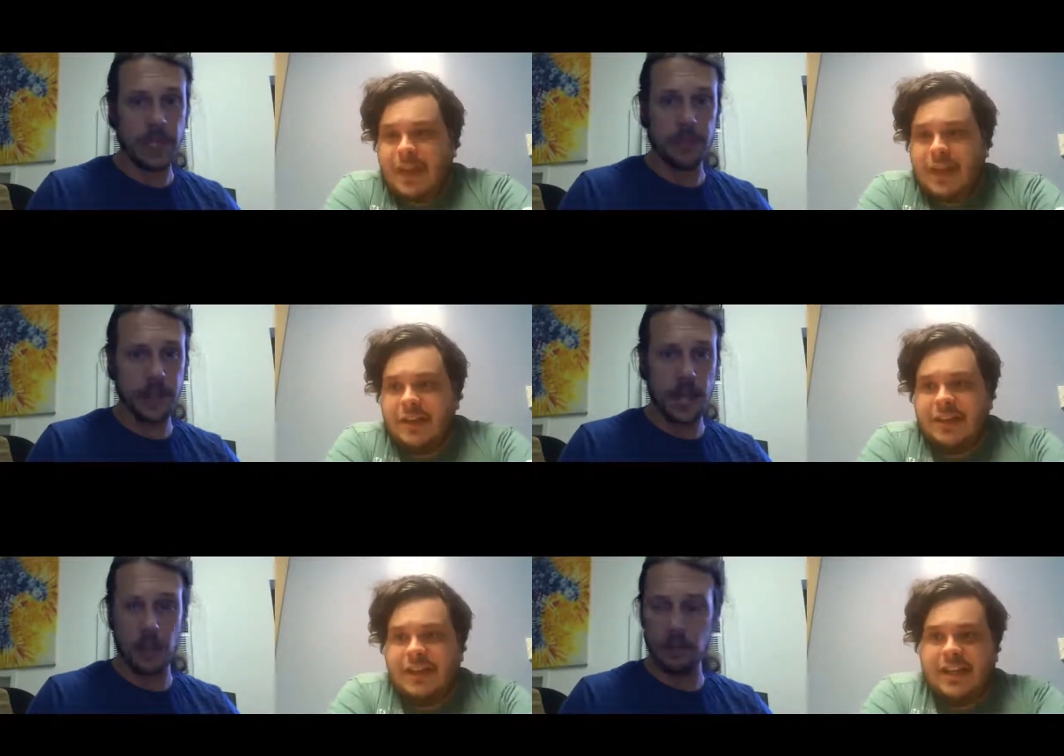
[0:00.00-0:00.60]

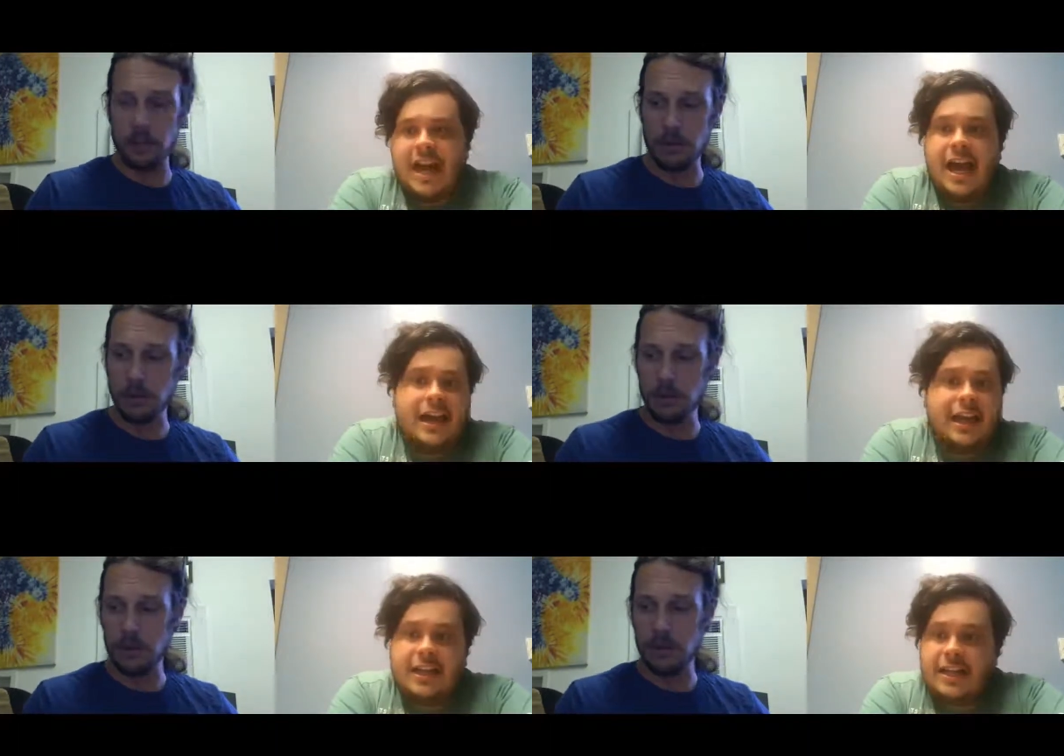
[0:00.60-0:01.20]
Speaker 1: yeah.
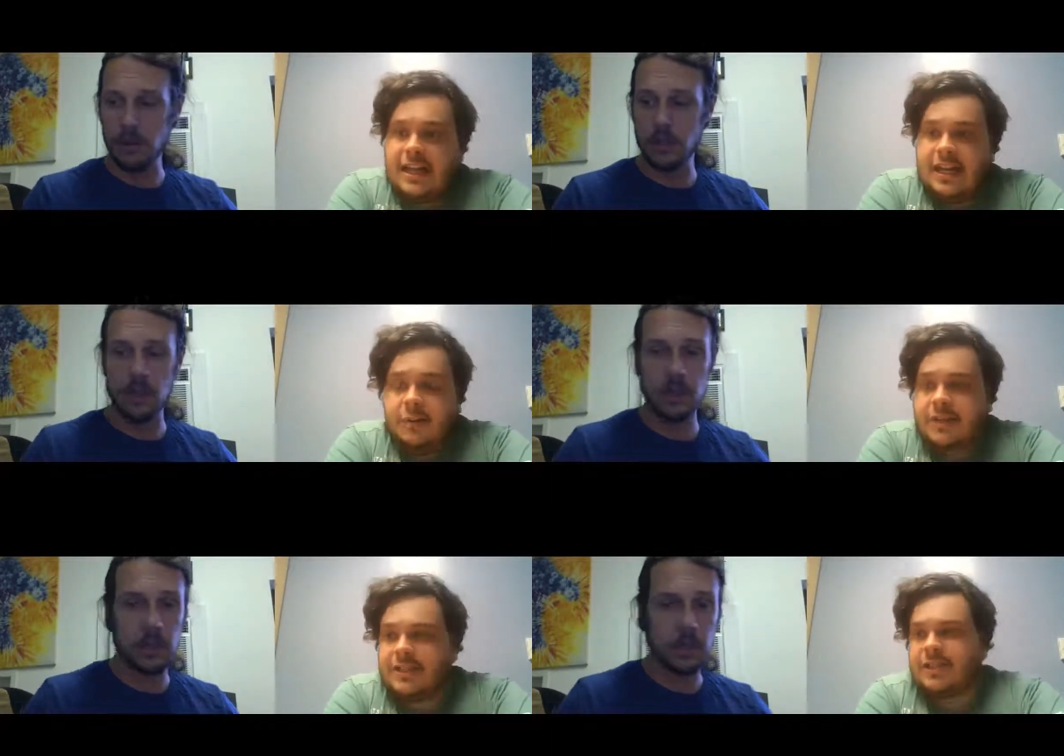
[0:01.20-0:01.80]
Yeah, and it
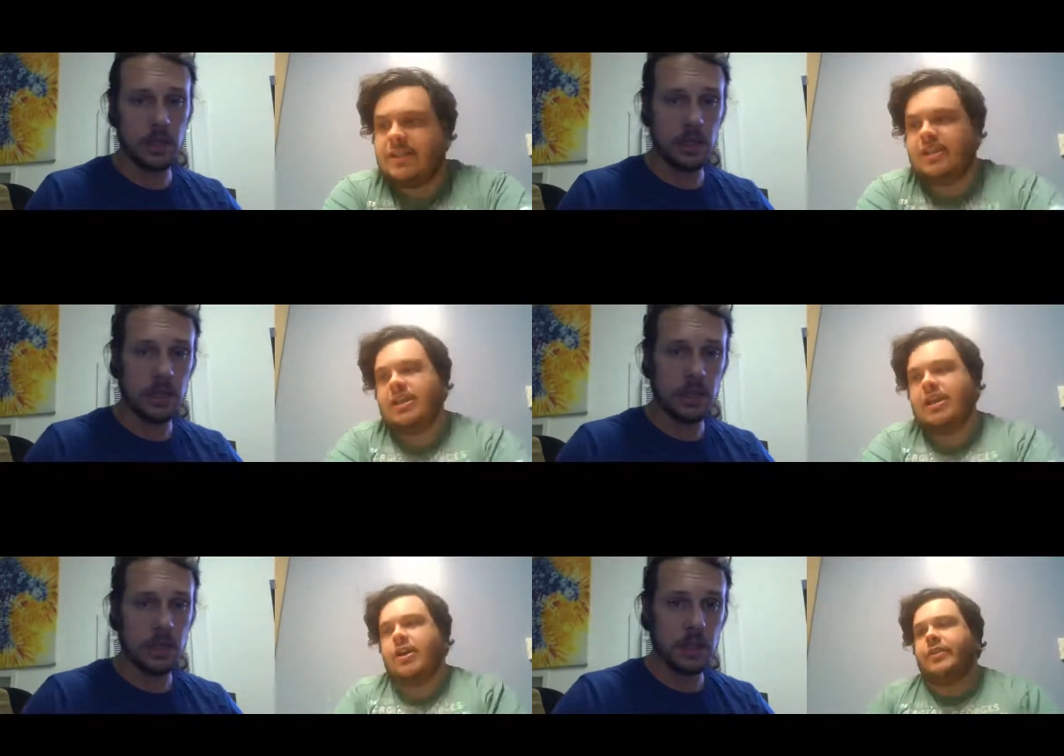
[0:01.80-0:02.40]
was
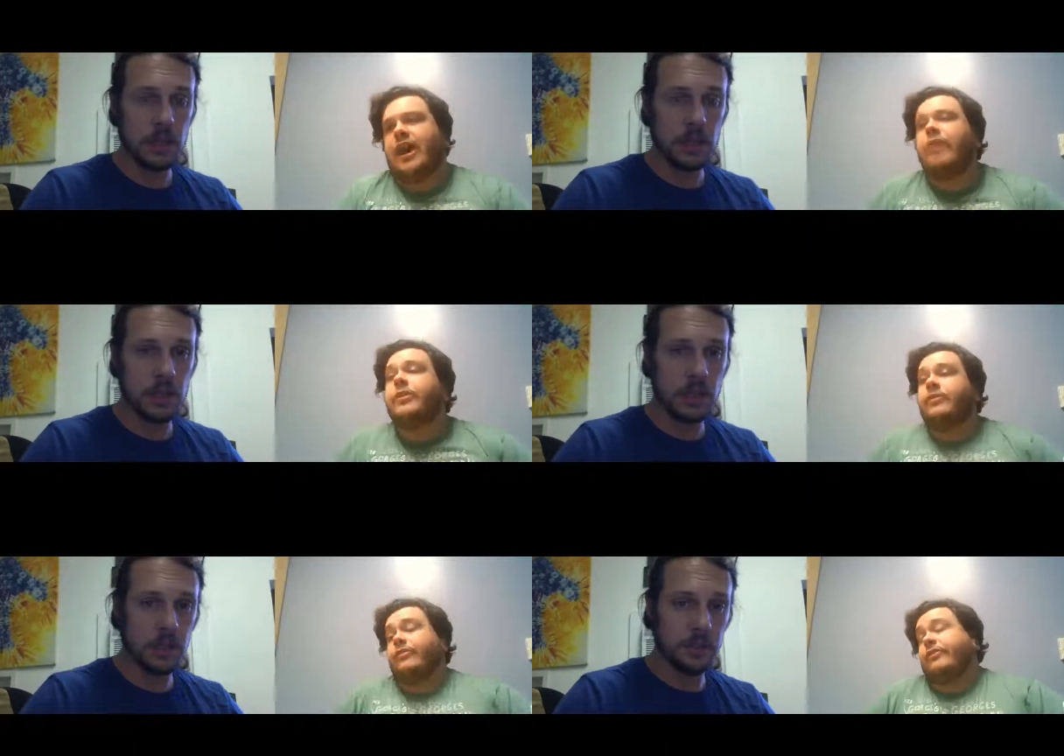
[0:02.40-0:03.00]
you know that
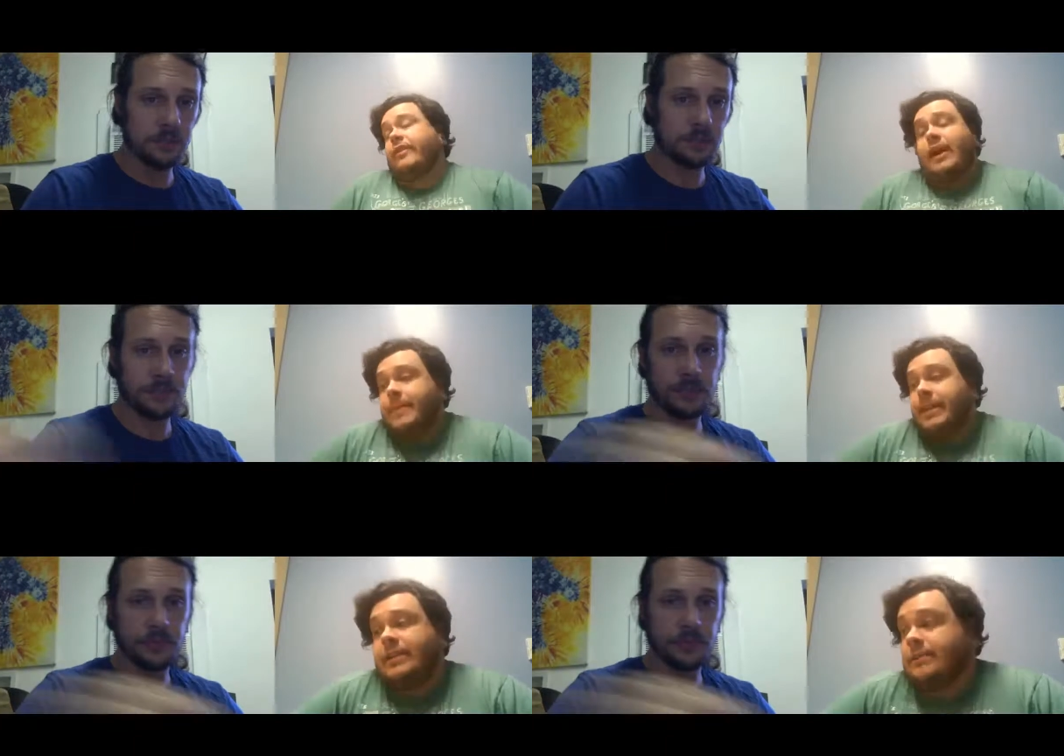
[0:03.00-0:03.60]
was I
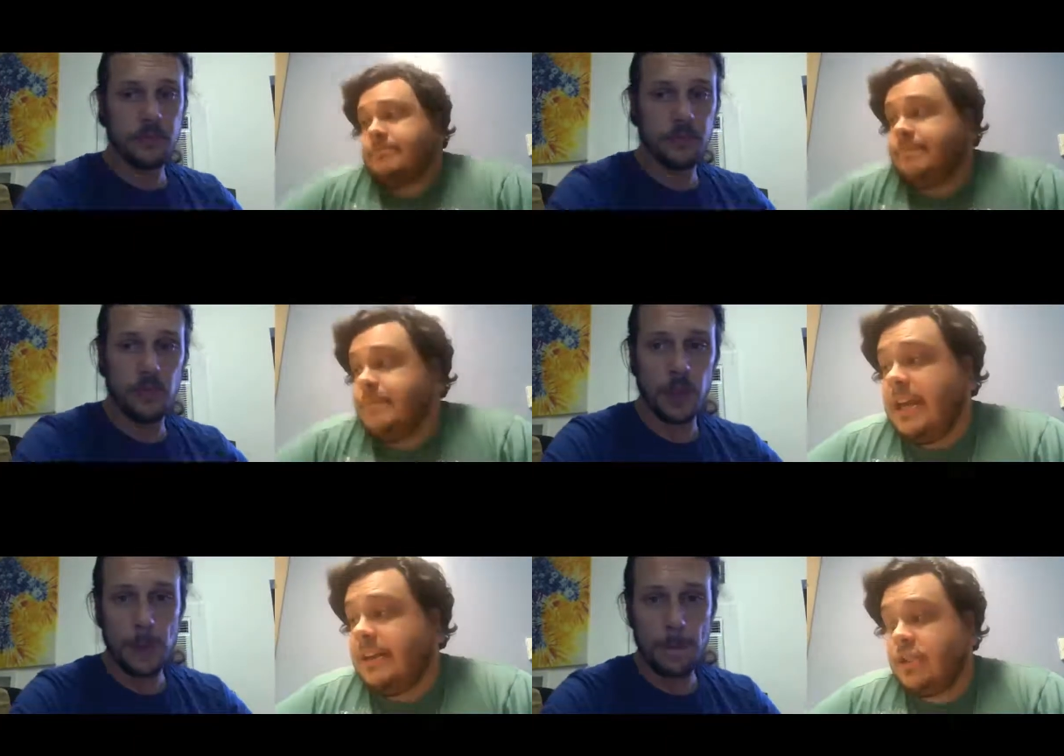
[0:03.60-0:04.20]
mean
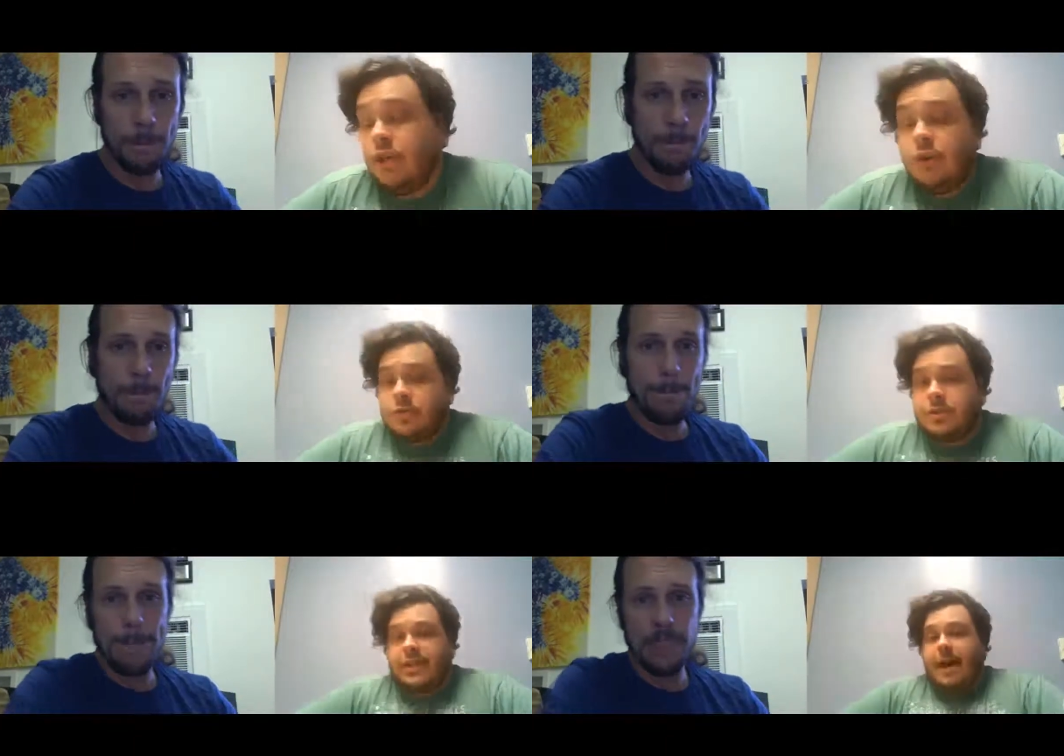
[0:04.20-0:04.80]
it's
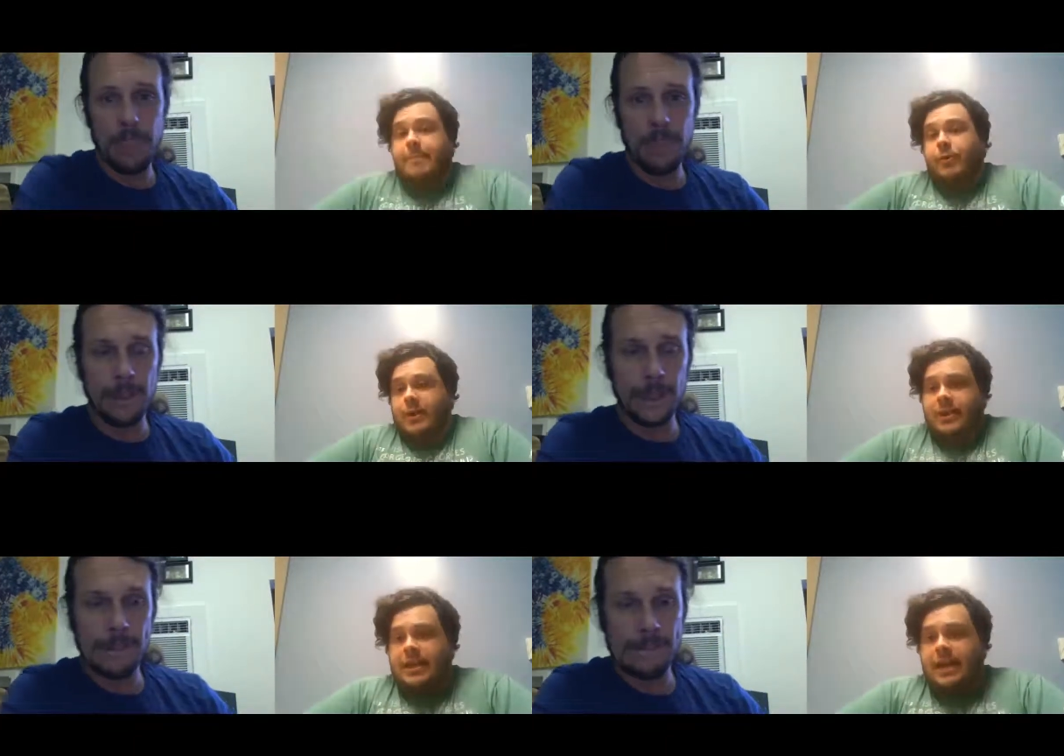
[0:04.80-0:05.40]
huge at that
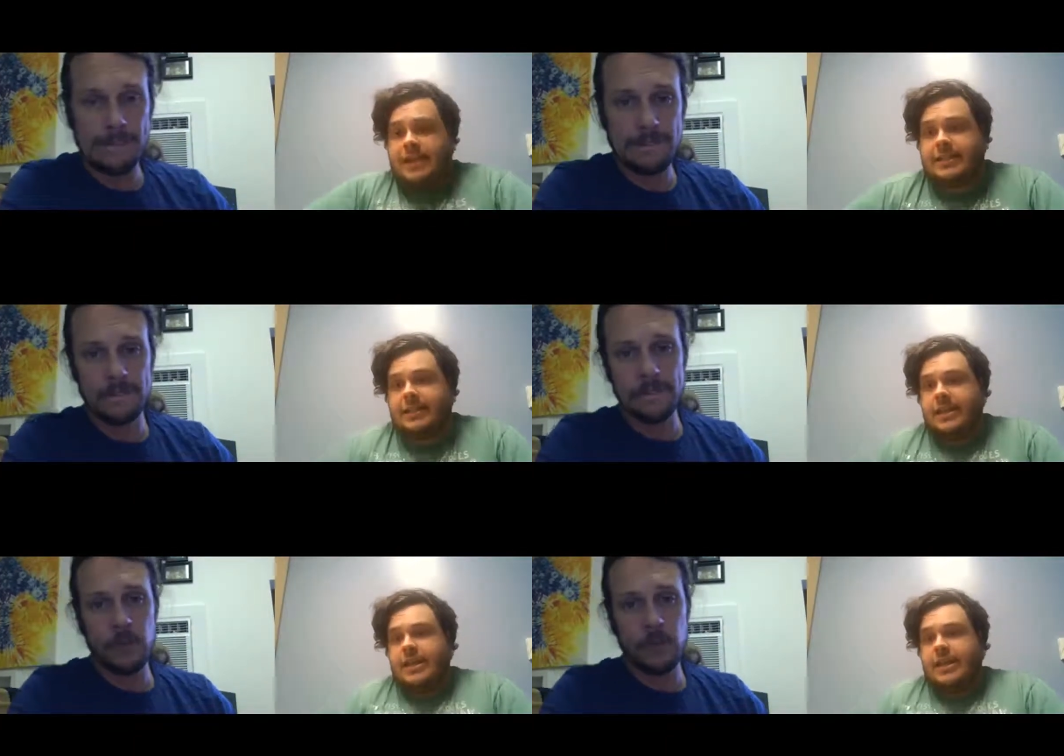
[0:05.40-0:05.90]
point, and that's